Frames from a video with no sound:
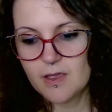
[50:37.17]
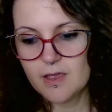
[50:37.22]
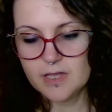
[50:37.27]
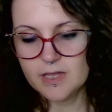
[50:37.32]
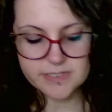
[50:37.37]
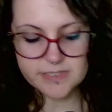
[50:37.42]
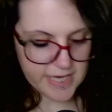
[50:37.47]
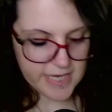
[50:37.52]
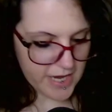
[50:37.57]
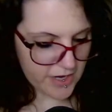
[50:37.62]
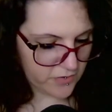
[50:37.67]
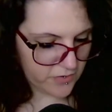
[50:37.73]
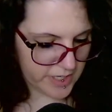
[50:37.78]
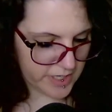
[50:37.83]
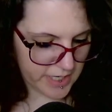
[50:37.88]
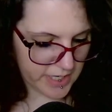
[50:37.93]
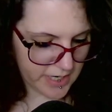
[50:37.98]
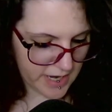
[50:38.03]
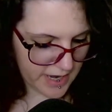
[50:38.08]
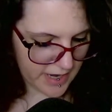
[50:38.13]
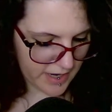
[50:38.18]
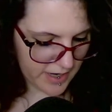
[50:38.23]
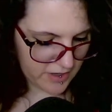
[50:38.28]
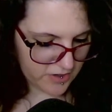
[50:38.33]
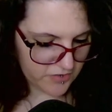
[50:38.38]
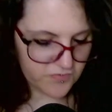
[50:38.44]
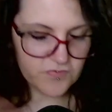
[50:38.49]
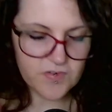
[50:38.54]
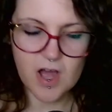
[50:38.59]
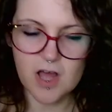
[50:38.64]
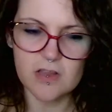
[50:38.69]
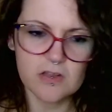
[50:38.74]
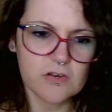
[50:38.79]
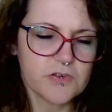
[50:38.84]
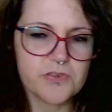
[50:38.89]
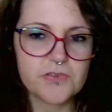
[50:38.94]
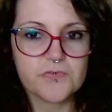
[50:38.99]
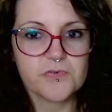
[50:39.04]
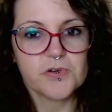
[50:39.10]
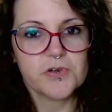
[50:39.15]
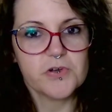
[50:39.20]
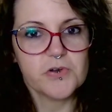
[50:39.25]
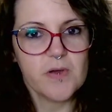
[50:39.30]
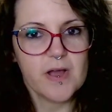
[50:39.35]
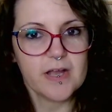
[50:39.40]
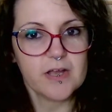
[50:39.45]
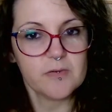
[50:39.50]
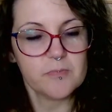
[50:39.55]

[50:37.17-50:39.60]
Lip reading: Integrity and follow through and